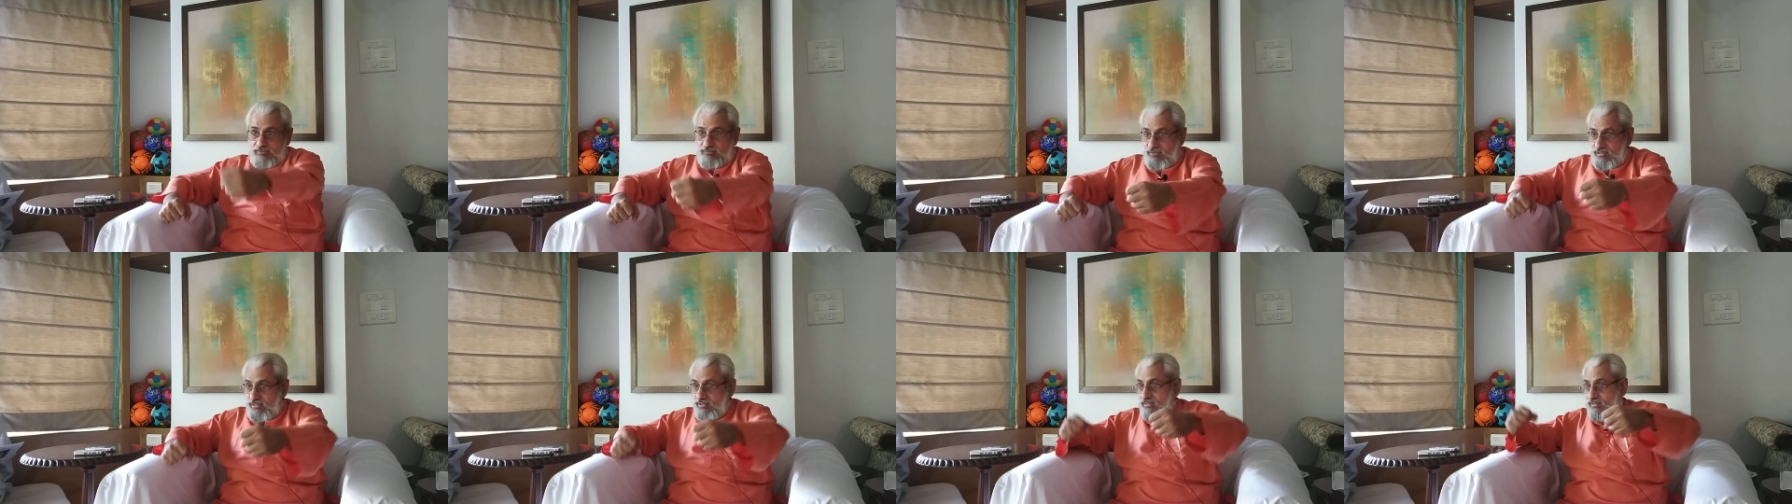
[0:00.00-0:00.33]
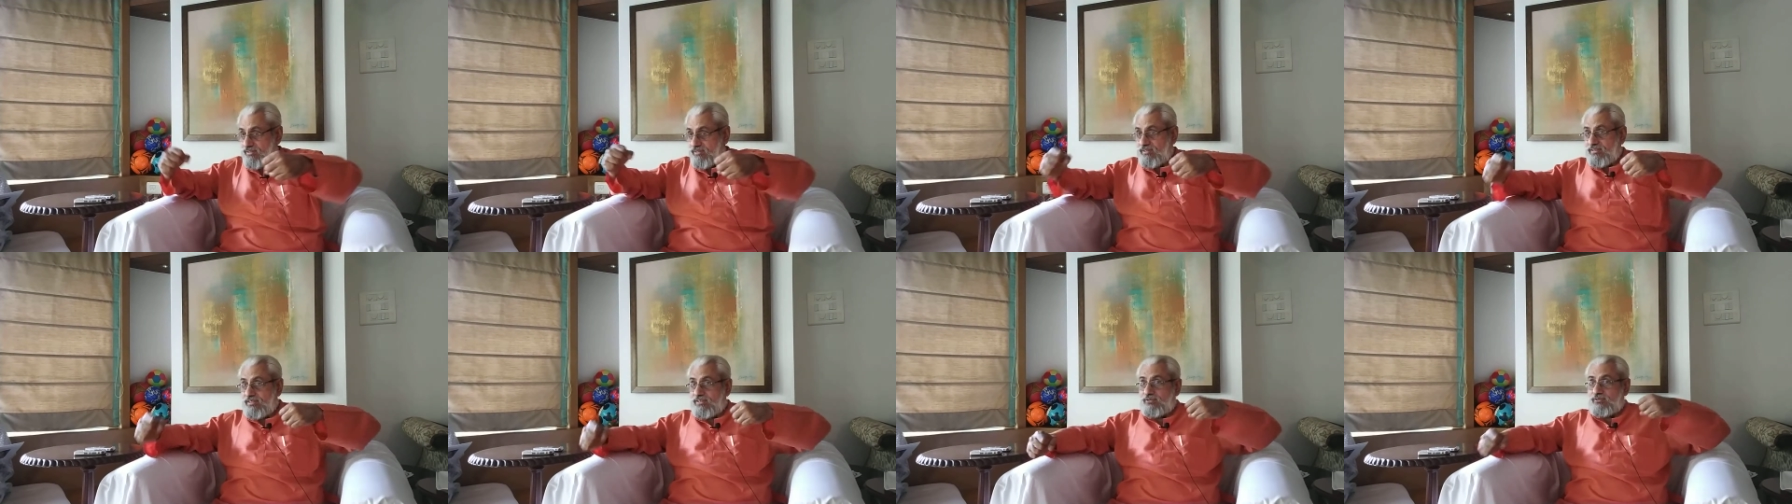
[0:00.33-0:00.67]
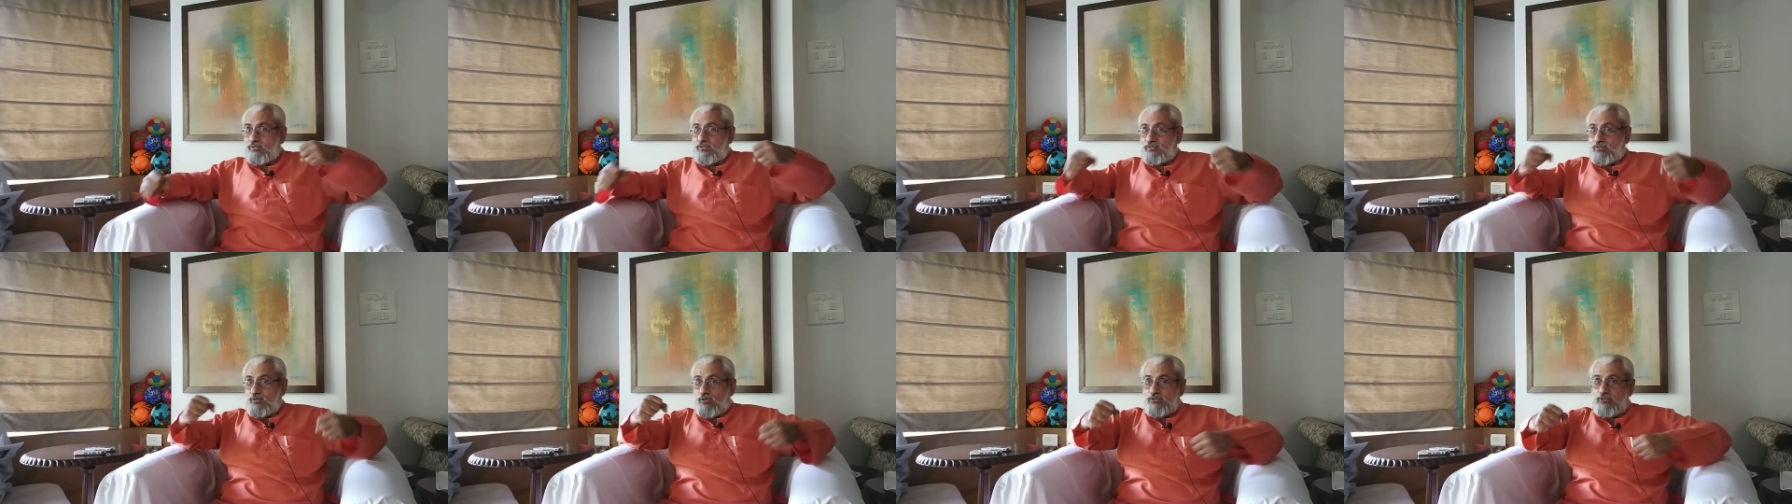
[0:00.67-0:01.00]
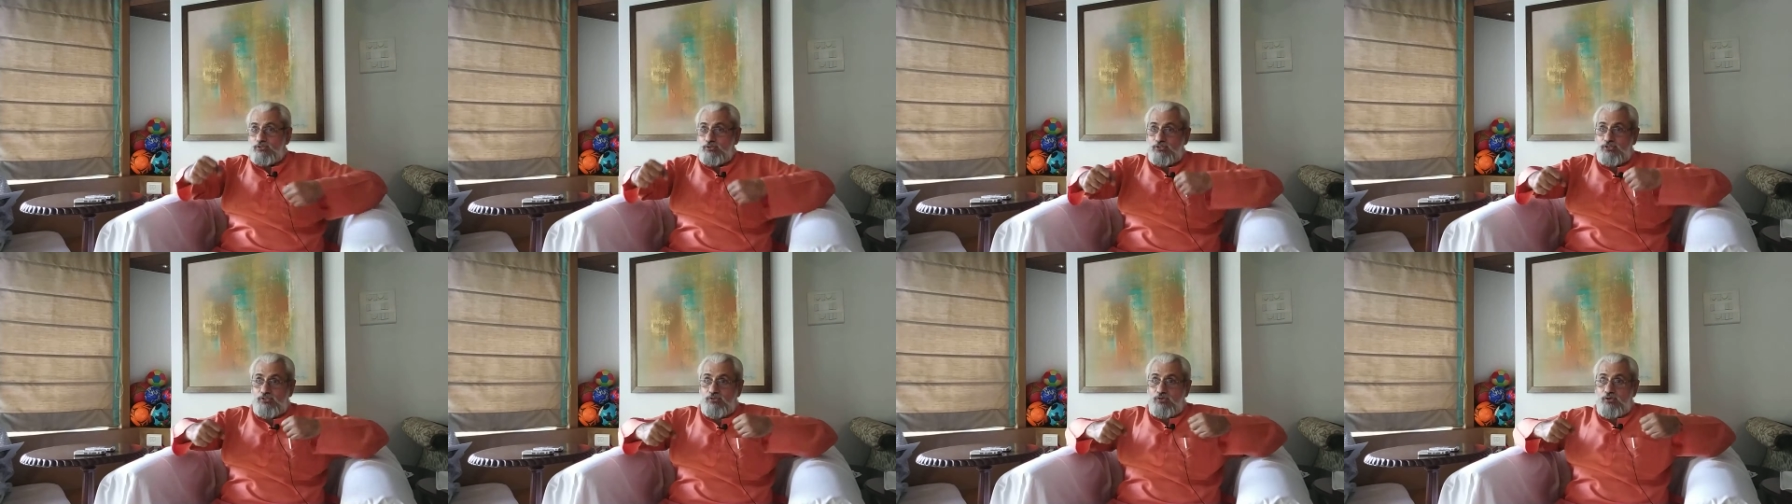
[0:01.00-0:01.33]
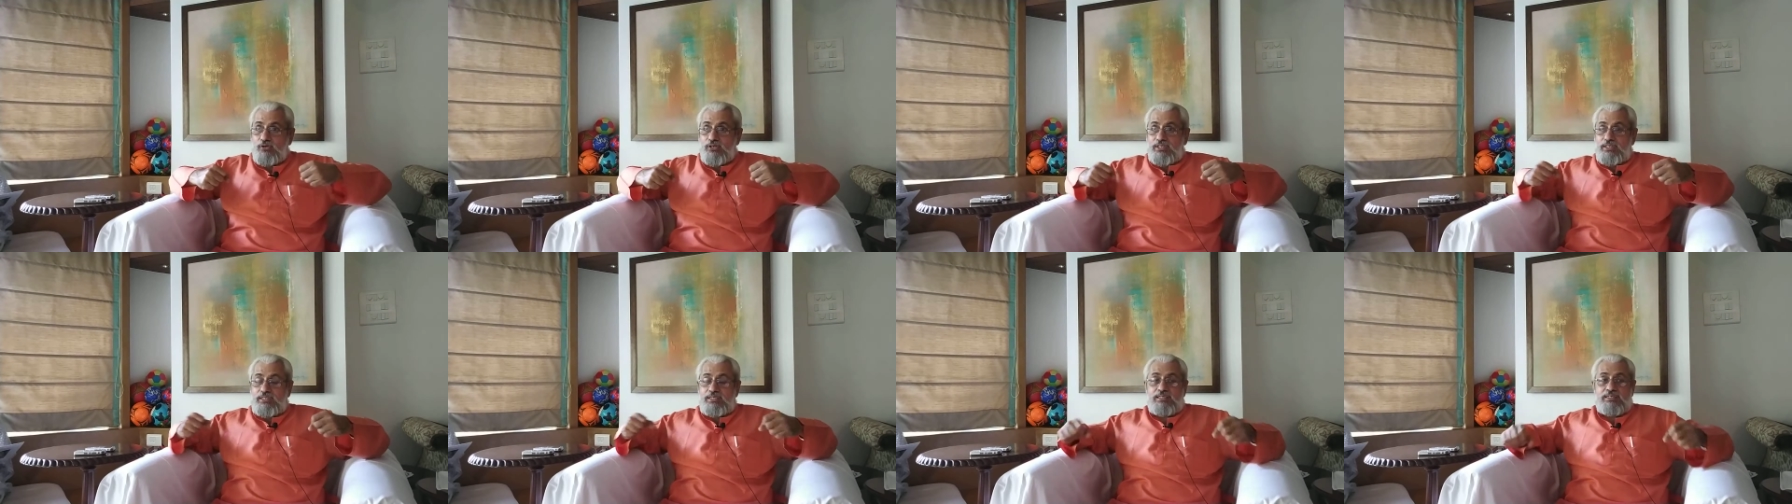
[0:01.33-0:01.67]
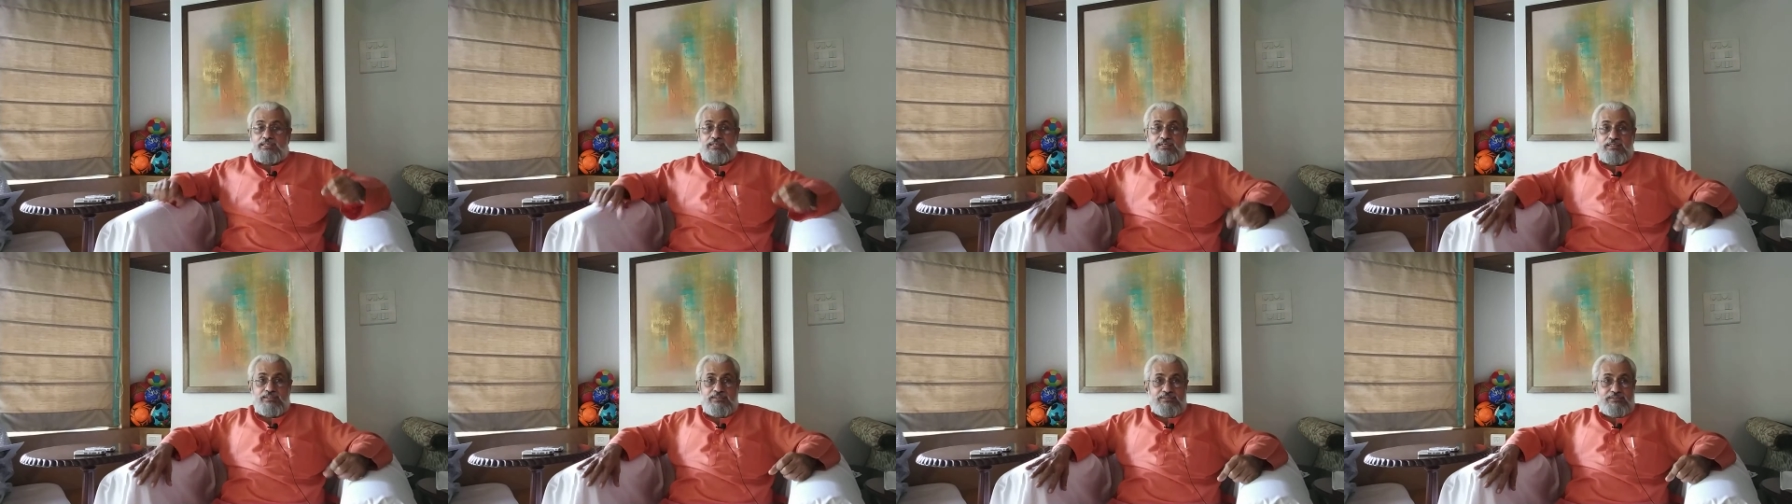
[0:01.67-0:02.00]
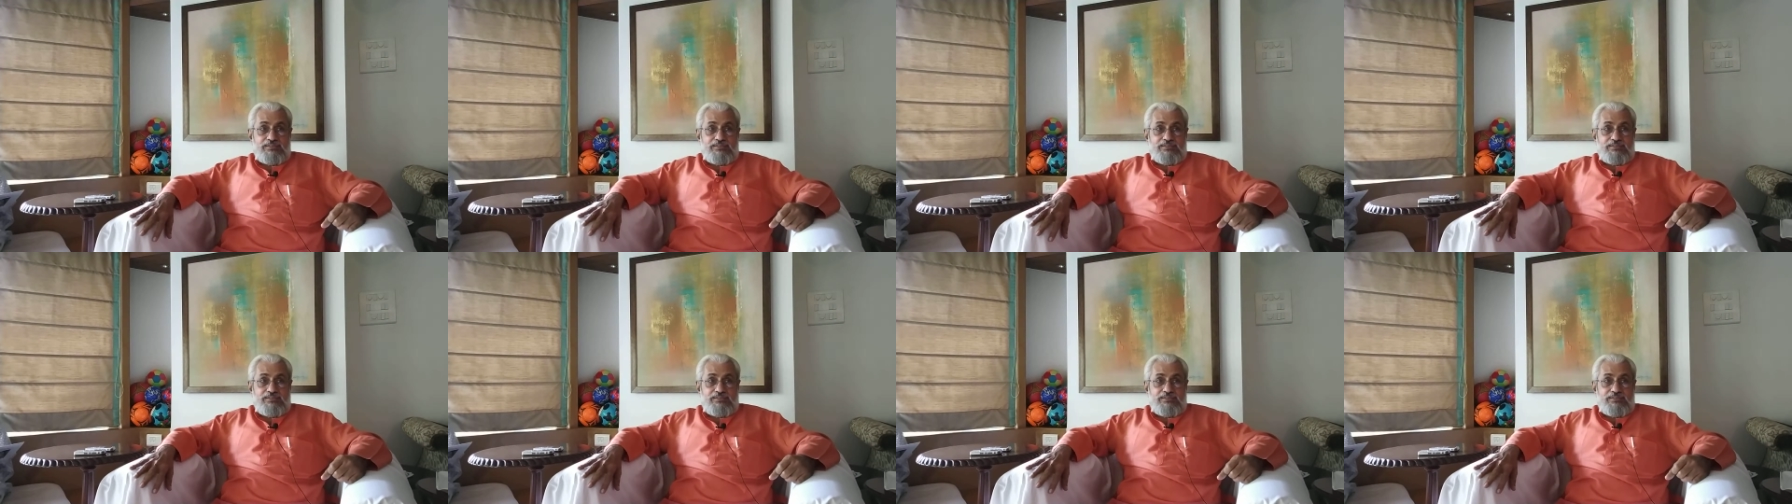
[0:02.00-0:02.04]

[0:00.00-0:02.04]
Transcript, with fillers: Front, it was not so strong in India.